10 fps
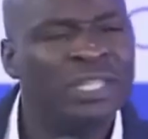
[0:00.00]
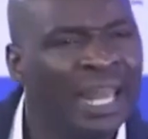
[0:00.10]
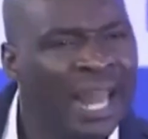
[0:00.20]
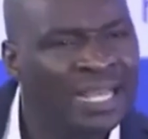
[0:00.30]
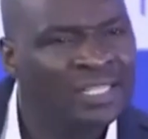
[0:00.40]

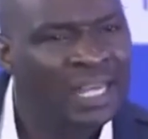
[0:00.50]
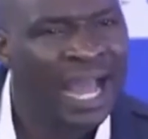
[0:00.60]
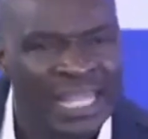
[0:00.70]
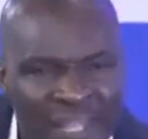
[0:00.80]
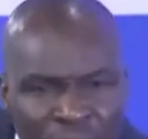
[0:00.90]
Elisha,
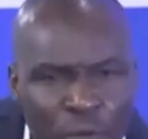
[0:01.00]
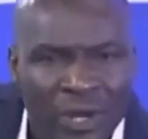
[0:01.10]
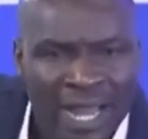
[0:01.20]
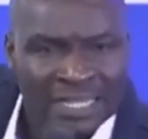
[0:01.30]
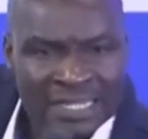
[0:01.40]
"If you
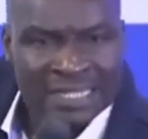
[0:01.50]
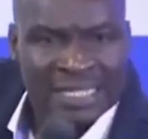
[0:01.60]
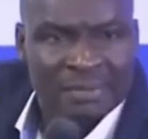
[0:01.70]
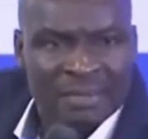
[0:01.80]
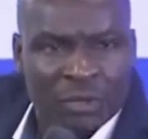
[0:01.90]
can
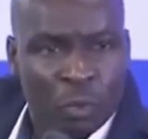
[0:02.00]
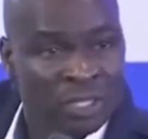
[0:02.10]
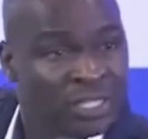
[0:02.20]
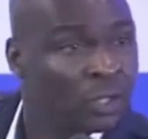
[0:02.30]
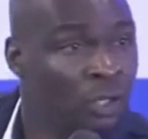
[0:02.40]
see me,"
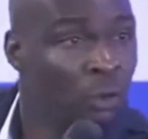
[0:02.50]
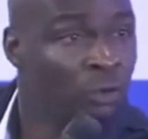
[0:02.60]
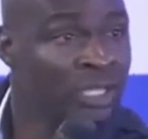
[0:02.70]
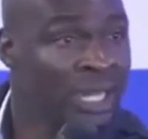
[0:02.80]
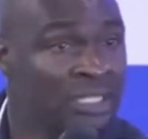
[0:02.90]
was he not
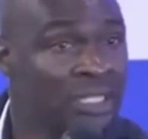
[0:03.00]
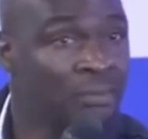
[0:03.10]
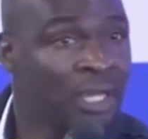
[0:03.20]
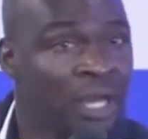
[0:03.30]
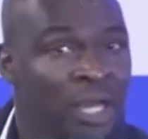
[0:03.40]
looking at
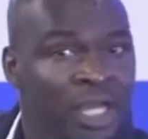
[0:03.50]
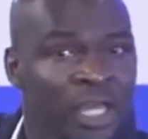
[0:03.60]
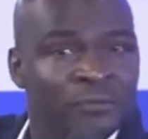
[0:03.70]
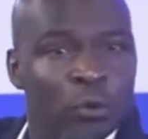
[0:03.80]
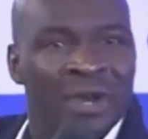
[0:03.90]
him?
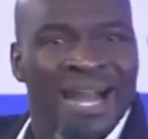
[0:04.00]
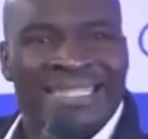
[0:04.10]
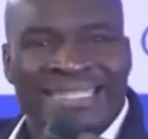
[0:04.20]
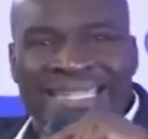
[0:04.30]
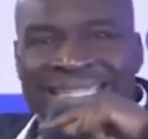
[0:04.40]
"If you
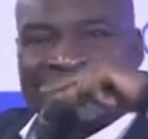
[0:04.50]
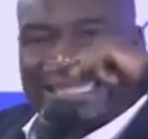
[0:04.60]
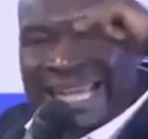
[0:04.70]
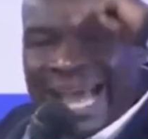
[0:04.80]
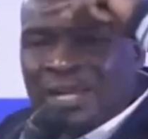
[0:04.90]
can
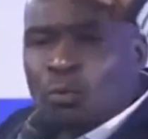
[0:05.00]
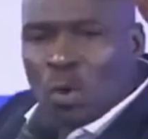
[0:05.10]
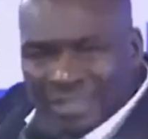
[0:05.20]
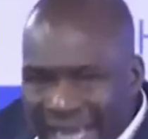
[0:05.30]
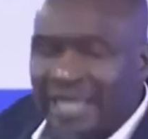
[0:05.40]
discern
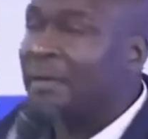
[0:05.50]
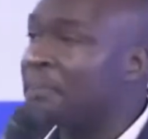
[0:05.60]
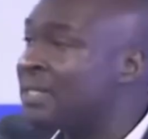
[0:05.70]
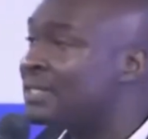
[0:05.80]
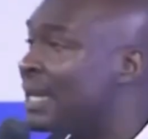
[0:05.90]
what I
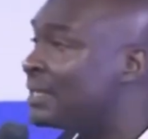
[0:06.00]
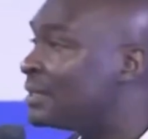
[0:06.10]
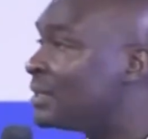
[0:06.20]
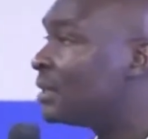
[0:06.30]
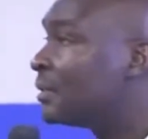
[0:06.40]

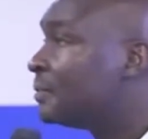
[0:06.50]
represent.